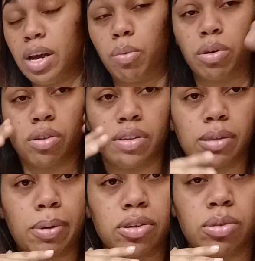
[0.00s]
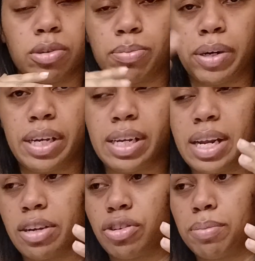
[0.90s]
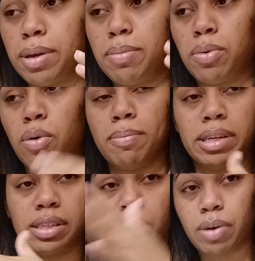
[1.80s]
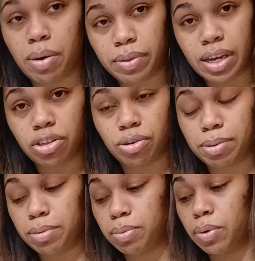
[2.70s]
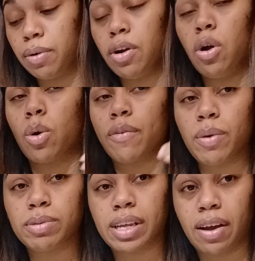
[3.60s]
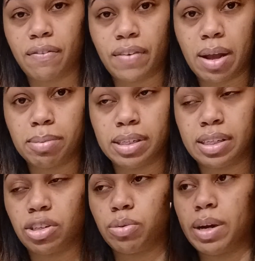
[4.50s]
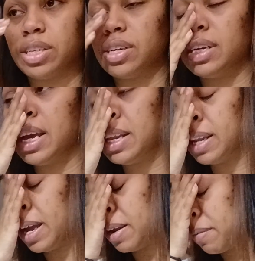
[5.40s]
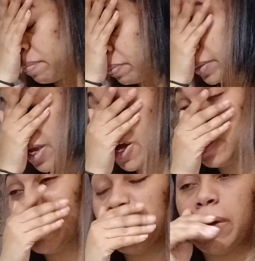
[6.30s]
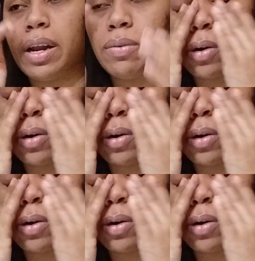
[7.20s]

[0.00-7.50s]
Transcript: Whether this person was bringing in extra people, messing around with extra people, or if it was like a family situation and like other, I don't